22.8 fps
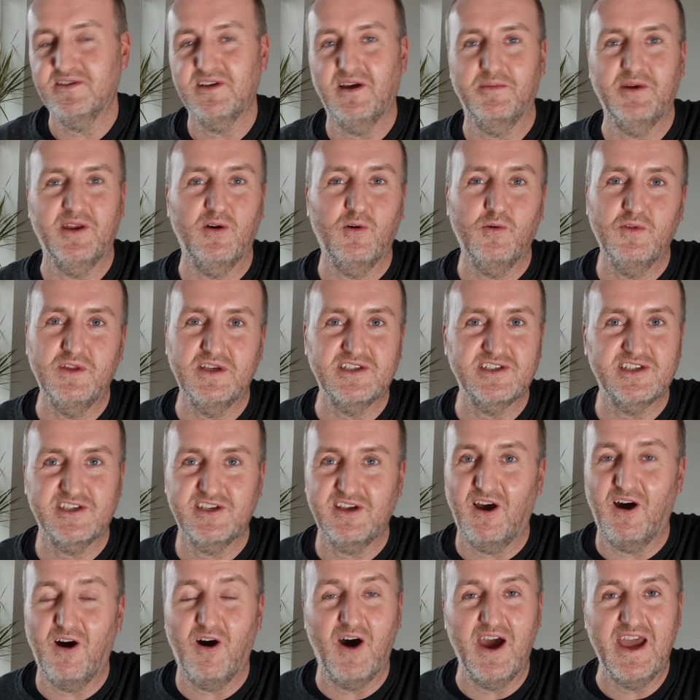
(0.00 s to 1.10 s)
I mean, all this
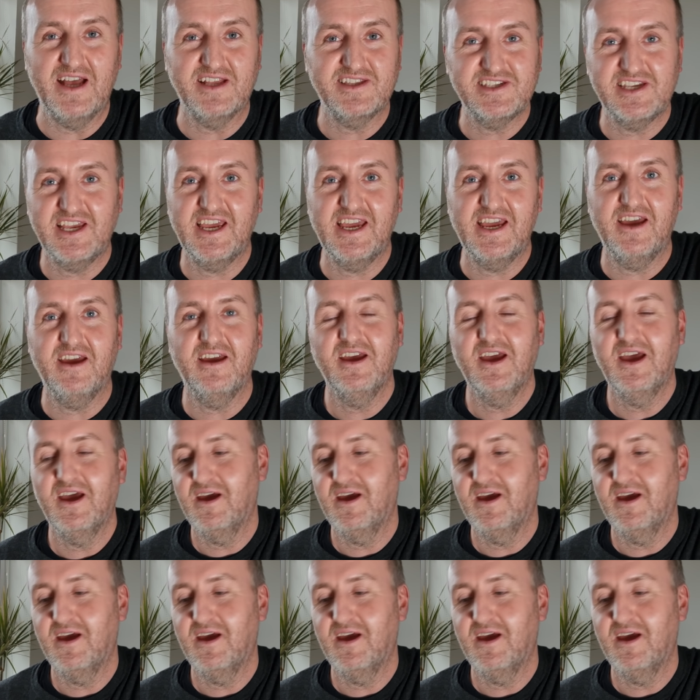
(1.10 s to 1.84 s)
higher tier